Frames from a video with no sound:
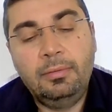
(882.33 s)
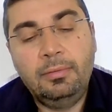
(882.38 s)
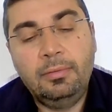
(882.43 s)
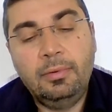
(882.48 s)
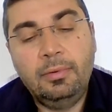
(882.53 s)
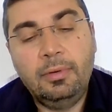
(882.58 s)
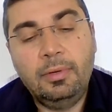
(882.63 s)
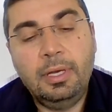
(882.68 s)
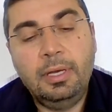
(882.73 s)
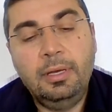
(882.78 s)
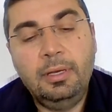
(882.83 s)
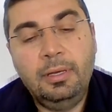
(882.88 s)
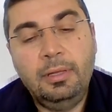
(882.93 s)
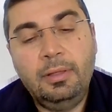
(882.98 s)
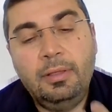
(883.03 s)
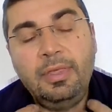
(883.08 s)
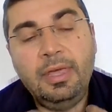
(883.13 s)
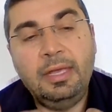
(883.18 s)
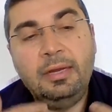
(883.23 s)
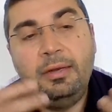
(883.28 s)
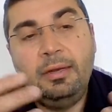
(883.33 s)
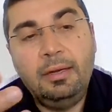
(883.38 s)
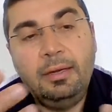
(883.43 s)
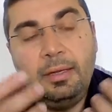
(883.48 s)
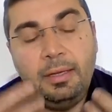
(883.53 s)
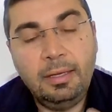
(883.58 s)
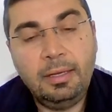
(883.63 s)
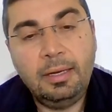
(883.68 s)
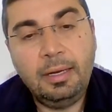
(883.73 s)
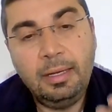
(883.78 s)
okay, then
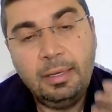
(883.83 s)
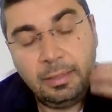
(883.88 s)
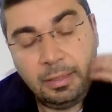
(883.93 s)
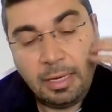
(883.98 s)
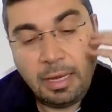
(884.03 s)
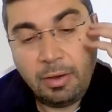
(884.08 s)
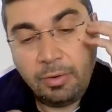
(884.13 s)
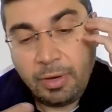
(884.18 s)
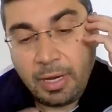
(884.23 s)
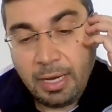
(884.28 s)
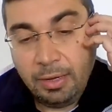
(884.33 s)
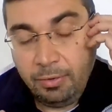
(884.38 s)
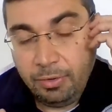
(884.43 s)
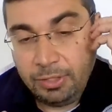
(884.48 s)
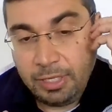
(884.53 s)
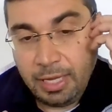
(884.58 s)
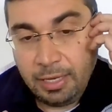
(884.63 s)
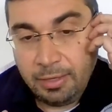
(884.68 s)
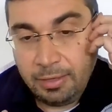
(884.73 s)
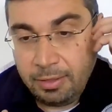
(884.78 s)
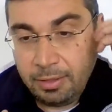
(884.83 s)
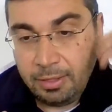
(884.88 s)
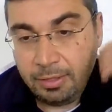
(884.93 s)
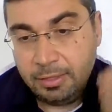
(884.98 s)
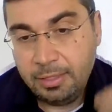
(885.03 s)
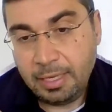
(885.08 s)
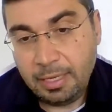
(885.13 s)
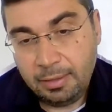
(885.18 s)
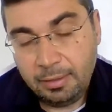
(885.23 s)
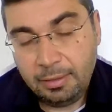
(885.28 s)
now I will take
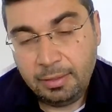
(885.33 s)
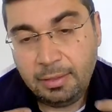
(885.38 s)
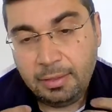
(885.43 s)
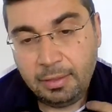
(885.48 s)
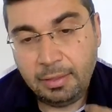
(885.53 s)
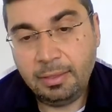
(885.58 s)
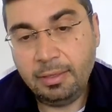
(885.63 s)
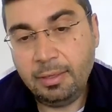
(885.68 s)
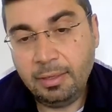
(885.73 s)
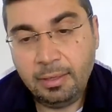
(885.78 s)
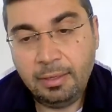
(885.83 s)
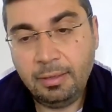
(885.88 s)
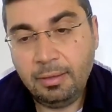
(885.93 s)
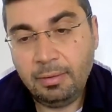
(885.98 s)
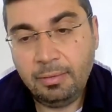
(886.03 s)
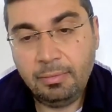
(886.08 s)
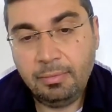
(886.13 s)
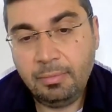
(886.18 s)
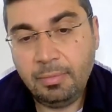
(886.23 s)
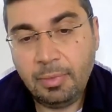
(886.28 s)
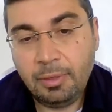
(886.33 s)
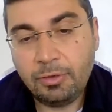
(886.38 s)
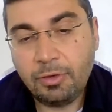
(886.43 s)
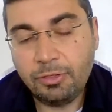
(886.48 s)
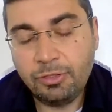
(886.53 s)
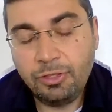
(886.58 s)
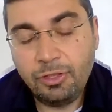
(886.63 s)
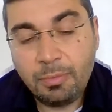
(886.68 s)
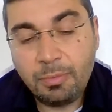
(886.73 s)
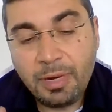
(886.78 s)
this,
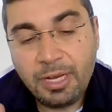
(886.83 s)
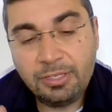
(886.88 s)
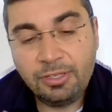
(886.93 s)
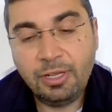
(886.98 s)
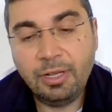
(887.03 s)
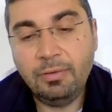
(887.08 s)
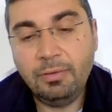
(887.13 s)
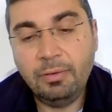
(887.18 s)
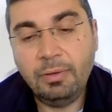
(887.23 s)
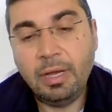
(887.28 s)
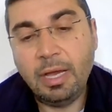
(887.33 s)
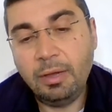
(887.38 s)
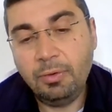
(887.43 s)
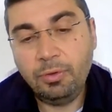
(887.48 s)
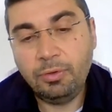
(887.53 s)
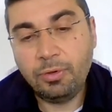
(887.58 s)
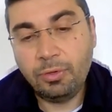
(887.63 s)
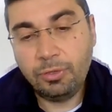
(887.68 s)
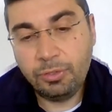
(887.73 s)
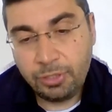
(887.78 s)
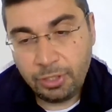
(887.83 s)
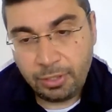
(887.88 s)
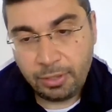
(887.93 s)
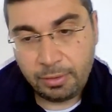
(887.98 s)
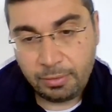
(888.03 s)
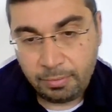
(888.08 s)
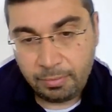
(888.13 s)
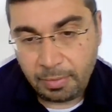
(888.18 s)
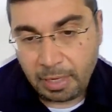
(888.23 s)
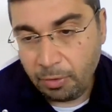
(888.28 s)
consider myself. I will
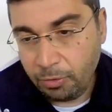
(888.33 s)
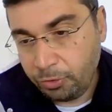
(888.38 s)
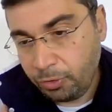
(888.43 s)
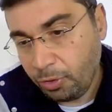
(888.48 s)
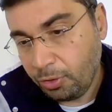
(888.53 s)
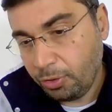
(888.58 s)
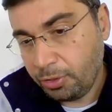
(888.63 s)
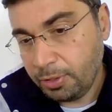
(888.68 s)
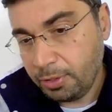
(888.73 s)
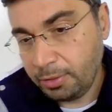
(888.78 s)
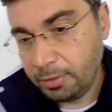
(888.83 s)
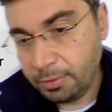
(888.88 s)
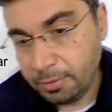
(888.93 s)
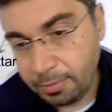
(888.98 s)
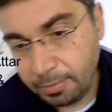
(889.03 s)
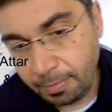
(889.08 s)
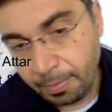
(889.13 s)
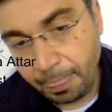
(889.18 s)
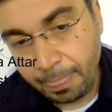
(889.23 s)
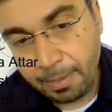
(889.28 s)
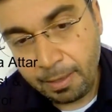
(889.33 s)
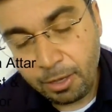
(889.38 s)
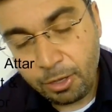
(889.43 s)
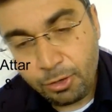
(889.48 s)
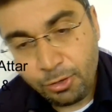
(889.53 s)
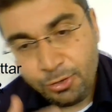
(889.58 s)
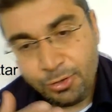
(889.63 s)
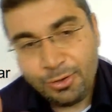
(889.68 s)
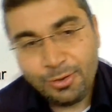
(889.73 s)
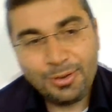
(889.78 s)
talk in
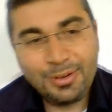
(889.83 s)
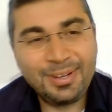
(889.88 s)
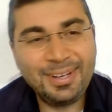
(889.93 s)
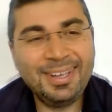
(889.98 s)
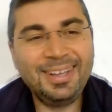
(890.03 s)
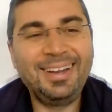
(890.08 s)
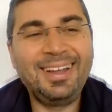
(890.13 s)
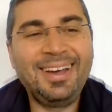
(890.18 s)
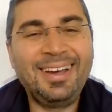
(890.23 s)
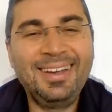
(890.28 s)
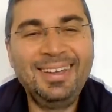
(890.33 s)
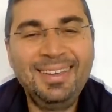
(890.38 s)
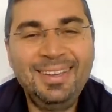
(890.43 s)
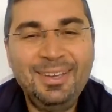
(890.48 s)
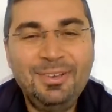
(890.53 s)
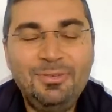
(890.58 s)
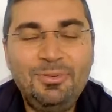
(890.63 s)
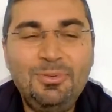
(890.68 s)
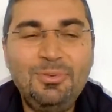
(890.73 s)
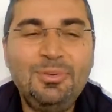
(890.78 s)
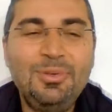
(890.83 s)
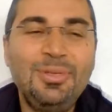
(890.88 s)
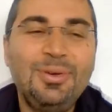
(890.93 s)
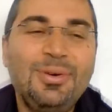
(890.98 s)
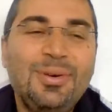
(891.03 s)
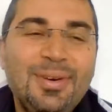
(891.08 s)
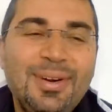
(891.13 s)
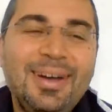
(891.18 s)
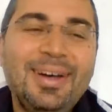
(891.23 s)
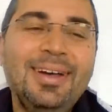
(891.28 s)
your real eye, with
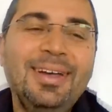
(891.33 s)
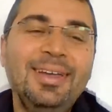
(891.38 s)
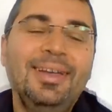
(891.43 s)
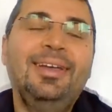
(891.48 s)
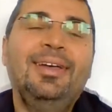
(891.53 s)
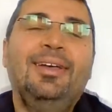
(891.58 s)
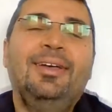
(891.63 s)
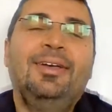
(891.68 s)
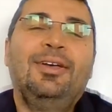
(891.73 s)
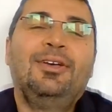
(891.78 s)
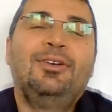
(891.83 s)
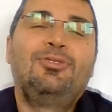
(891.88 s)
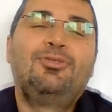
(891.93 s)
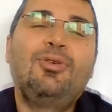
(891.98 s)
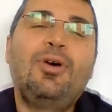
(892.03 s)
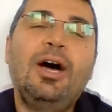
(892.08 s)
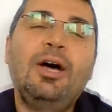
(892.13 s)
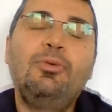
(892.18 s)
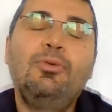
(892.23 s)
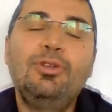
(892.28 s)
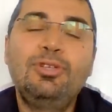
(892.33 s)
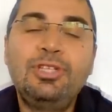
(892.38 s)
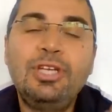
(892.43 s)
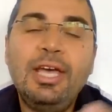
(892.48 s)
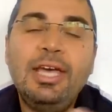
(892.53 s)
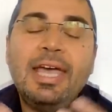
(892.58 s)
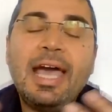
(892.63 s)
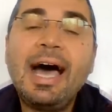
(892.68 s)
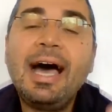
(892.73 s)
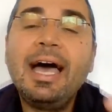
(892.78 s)
your eye. So I will
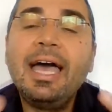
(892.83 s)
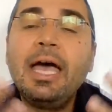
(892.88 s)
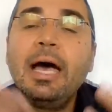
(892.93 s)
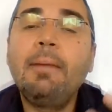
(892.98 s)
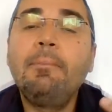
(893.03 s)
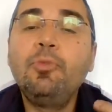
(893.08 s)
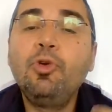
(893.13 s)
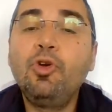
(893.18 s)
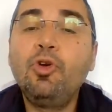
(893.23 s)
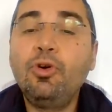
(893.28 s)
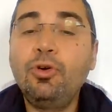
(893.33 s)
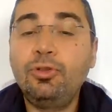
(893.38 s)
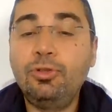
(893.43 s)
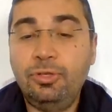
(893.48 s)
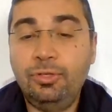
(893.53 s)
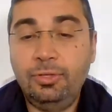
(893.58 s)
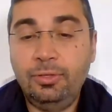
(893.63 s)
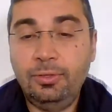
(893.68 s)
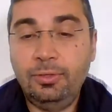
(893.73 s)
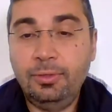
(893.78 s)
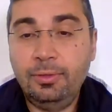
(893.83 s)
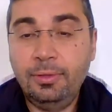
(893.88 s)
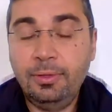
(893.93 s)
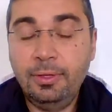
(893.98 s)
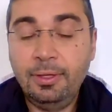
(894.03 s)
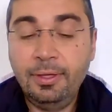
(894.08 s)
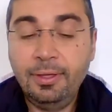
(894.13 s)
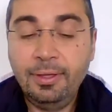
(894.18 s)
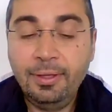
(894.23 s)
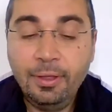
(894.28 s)
say, I am not
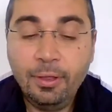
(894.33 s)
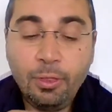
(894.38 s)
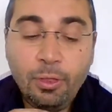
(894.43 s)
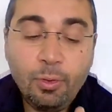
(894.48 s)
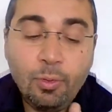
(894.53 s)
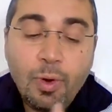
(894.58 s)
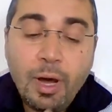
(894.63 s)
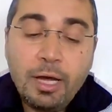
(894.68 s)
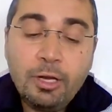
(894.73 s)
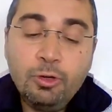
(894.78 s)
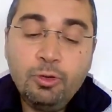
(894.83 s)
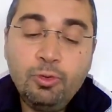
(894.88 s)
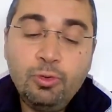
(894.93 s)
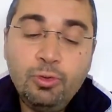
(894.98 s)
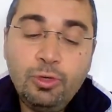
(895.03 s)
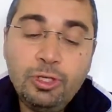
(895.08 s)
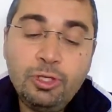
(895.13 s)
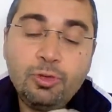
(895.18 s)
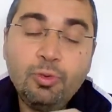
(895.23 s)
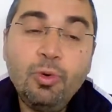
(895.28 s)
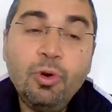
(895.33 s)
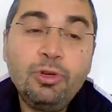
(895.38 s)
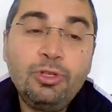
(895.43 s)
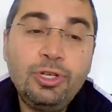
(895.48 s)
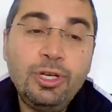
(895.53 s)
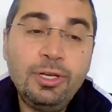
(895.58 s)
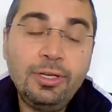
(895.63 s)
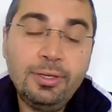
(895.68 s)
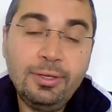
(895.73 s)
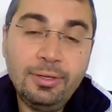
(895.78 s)
the one who is
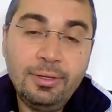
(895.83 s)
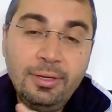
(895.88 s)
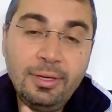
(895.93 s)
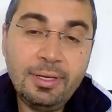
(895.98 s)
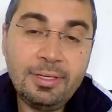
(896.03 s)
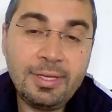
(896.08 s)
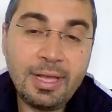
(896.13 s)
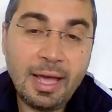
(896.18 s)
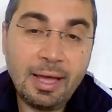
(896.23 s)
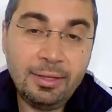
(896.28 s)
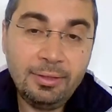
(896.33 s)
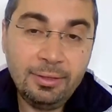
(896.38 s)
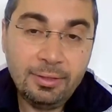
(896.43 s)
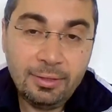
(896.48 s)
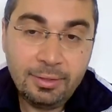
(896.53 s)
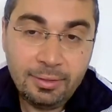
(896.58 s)
washing his hand.